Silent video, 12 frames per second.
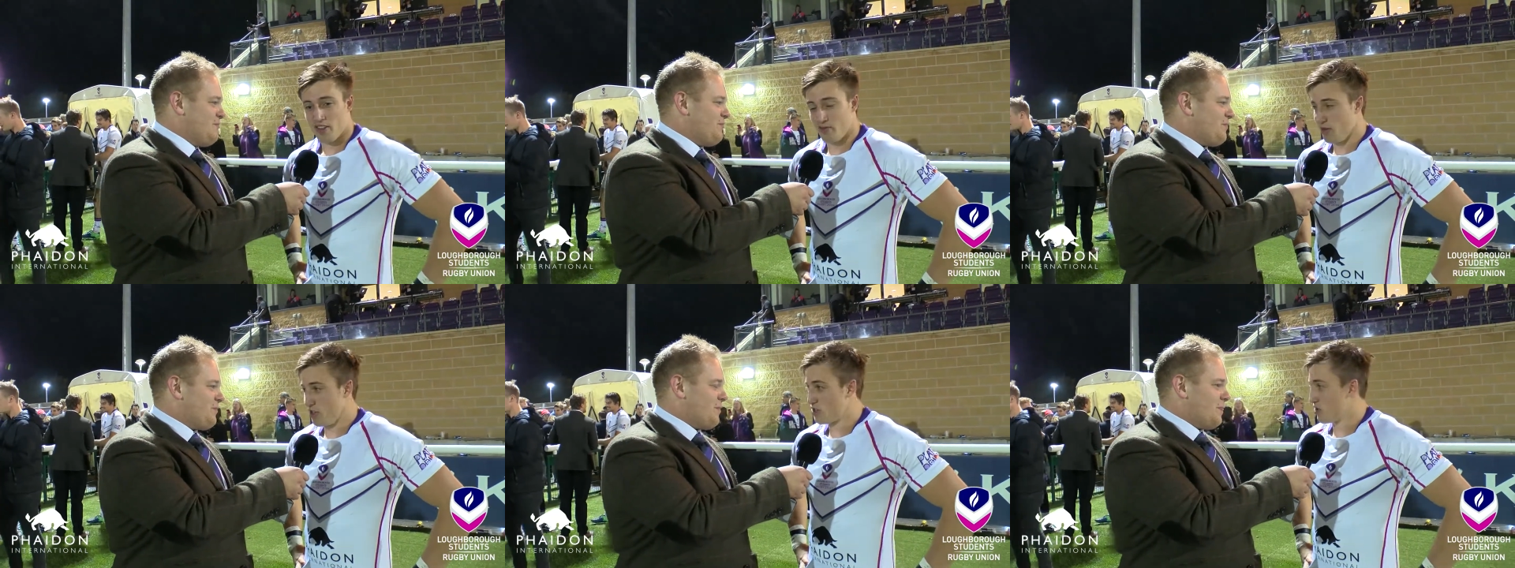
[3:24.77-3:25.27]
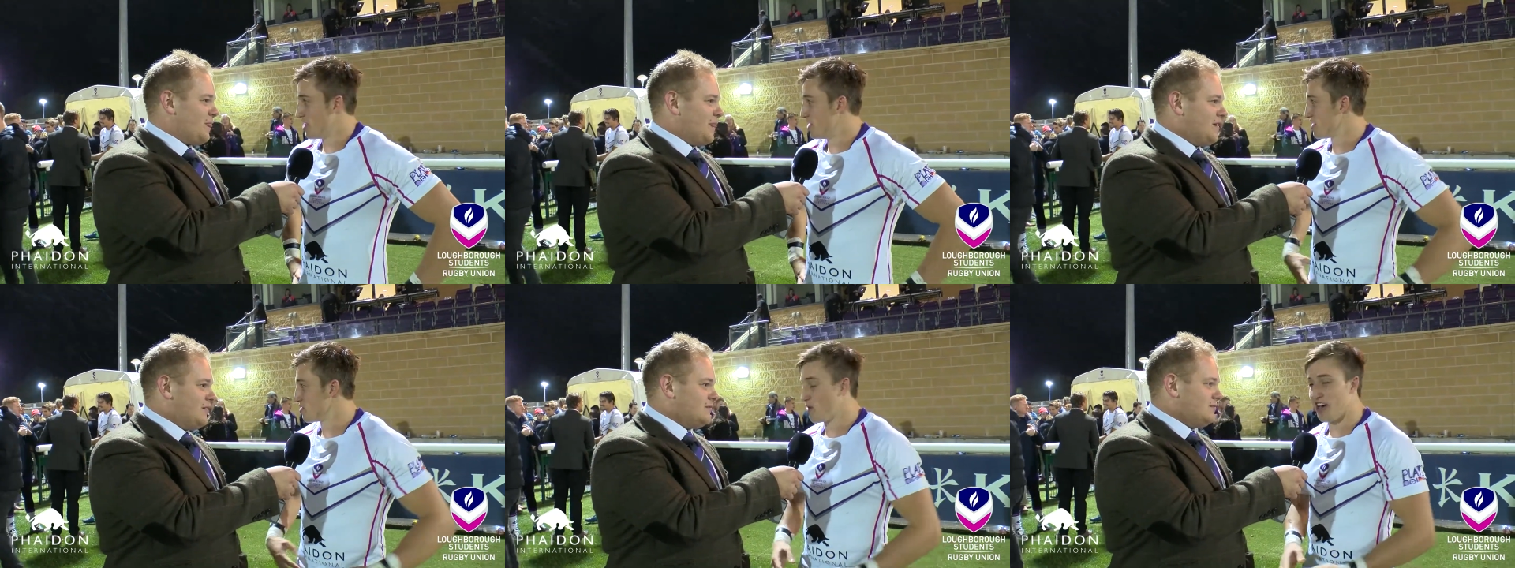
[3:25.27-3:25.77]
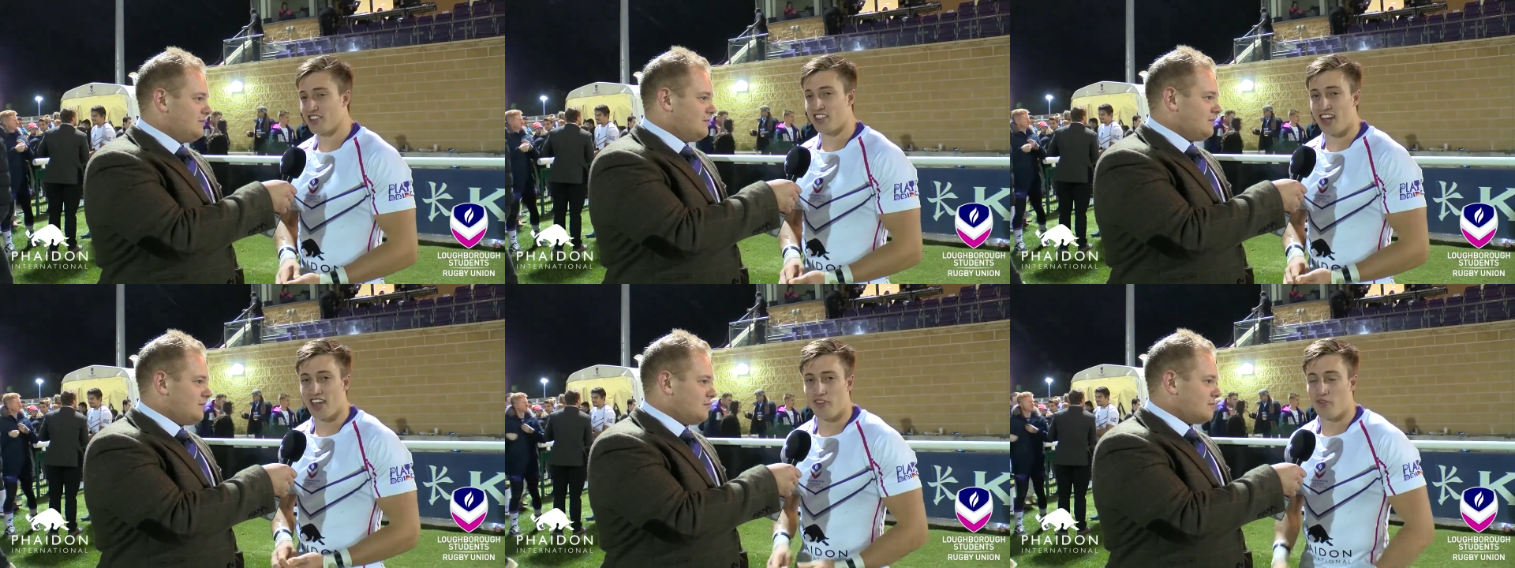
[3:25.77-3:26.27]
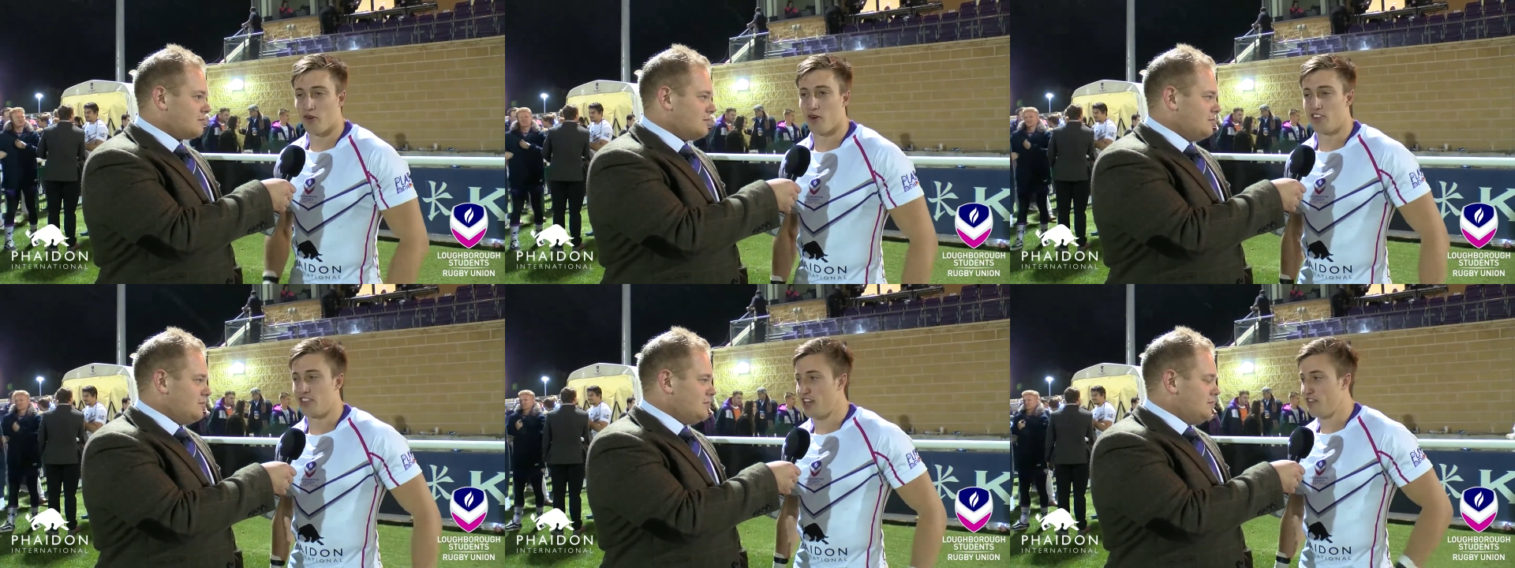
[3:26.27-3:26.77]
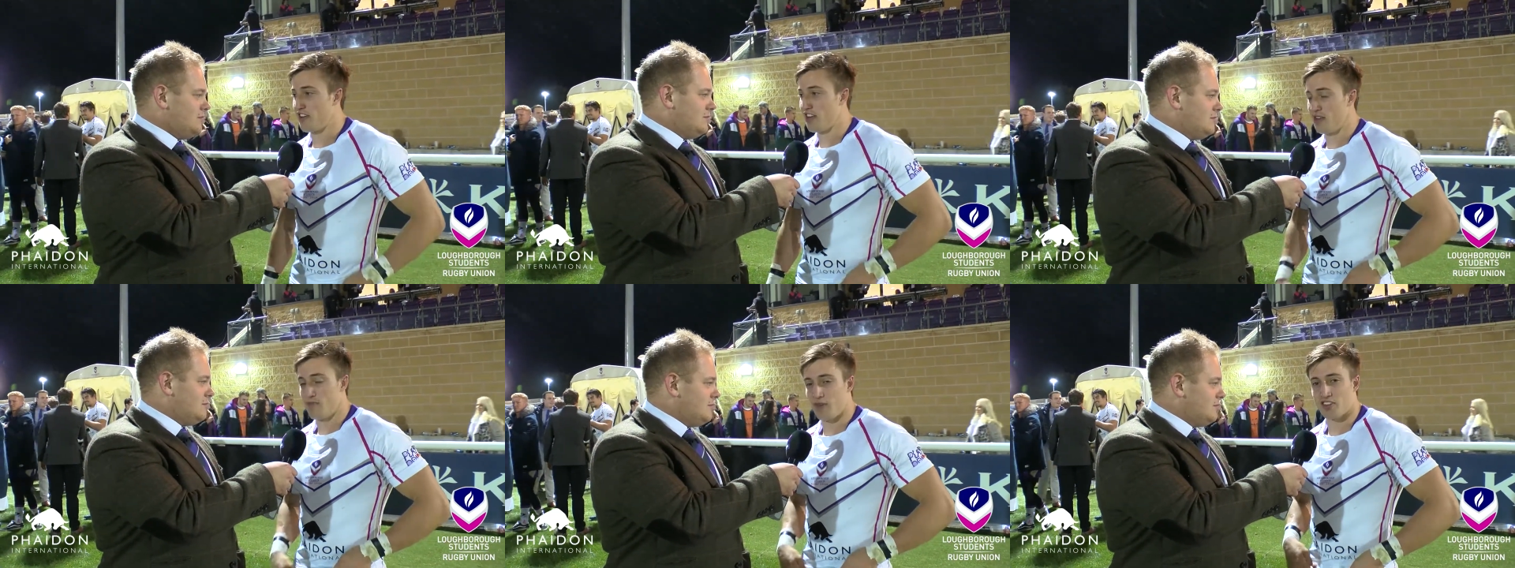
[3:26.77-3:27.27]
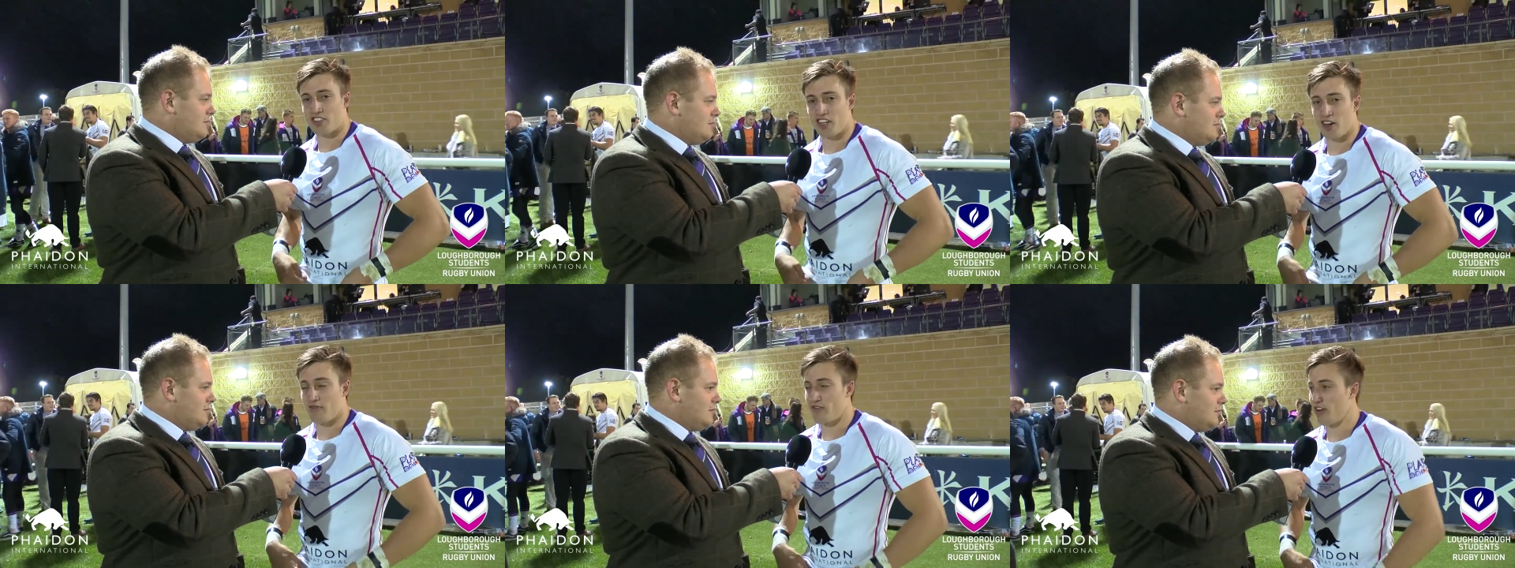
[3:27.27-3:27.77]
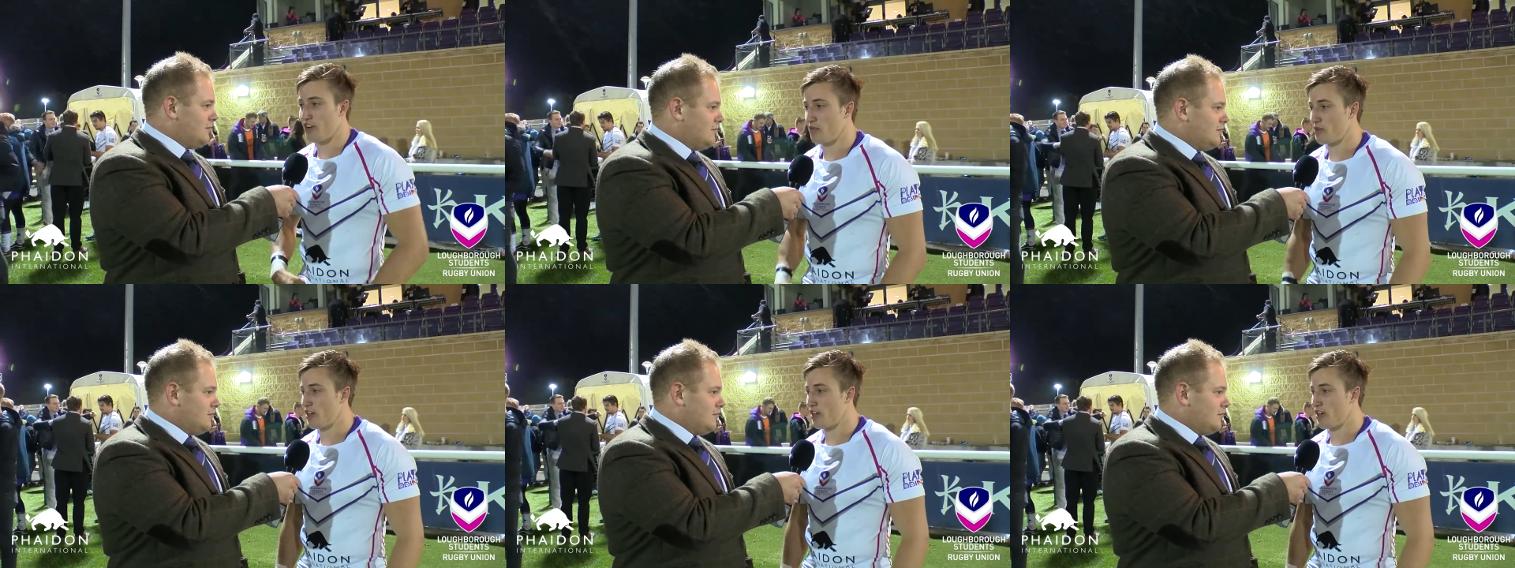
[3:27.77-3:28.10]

Speaker 1: The boys really did well today. The forwards definitely bossed it up front.